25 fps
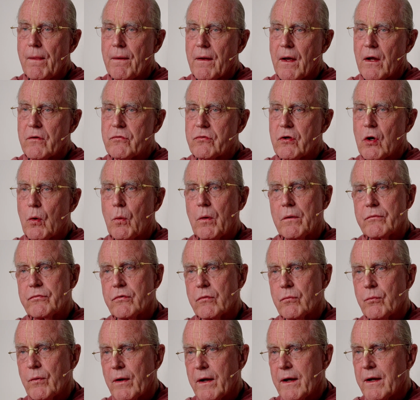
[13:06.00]
And so it was
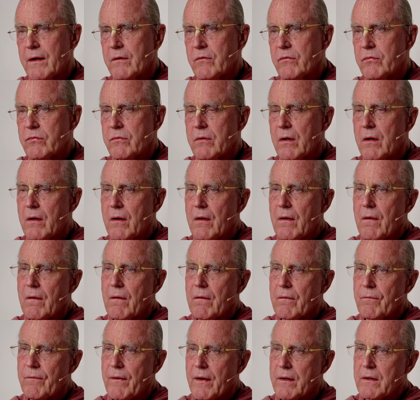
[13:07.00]
arranged
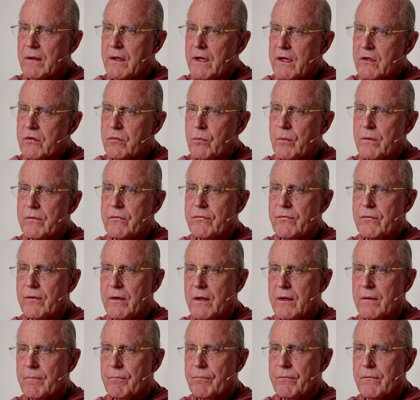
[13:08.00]
that each would
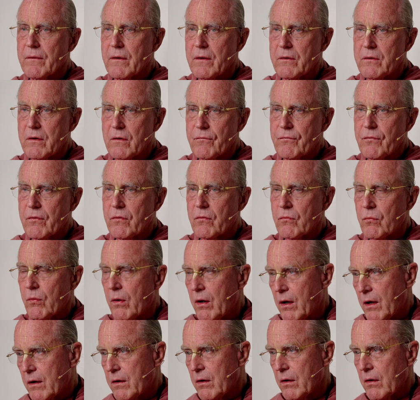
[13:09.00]
sing a different
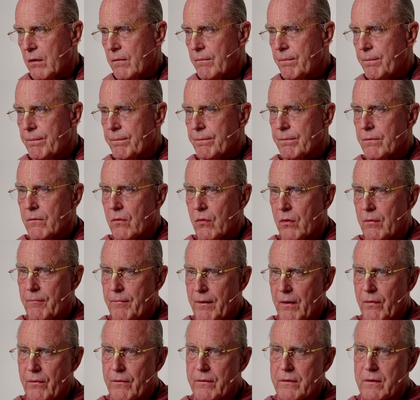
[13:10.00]
raga or
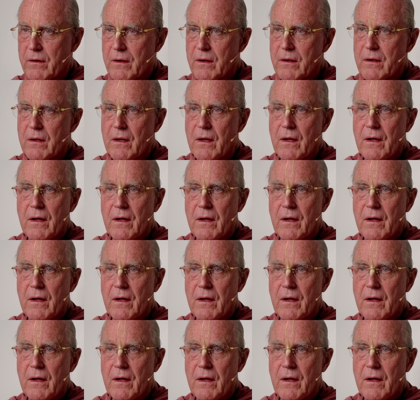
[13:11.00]
melody